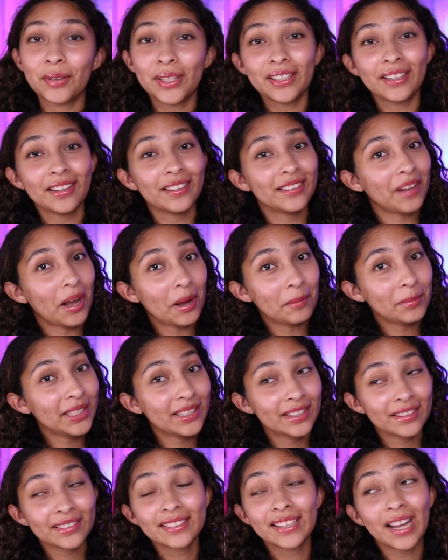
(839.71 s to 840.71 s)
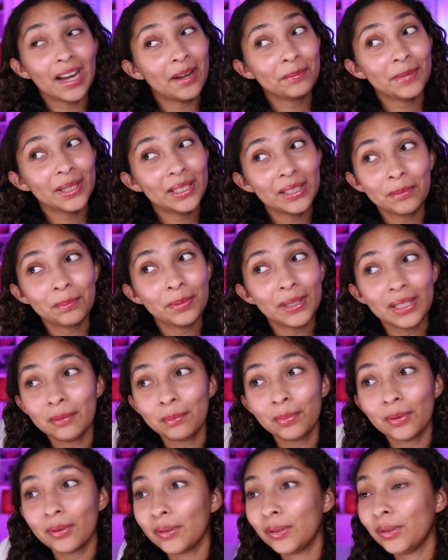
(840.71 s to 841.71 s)
we I mean there's not many
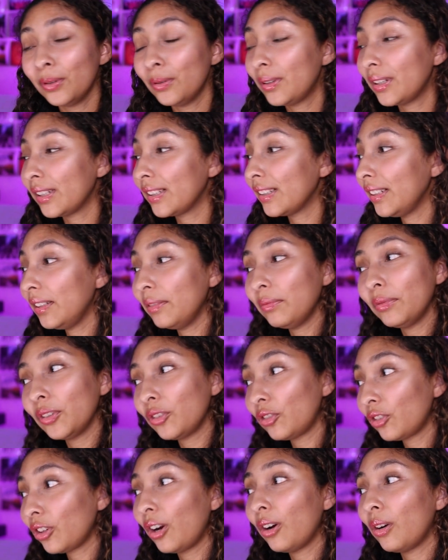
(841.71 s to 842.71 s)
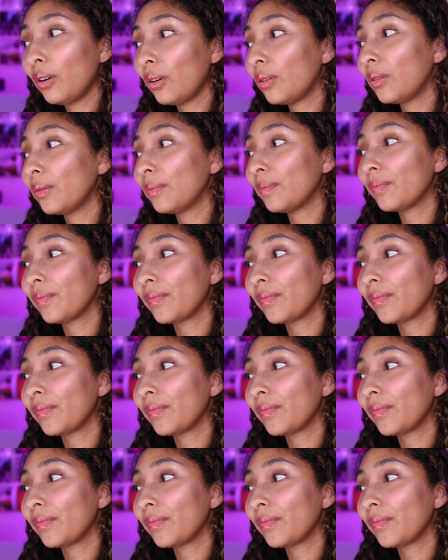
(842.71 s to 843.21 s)
people who could leave the show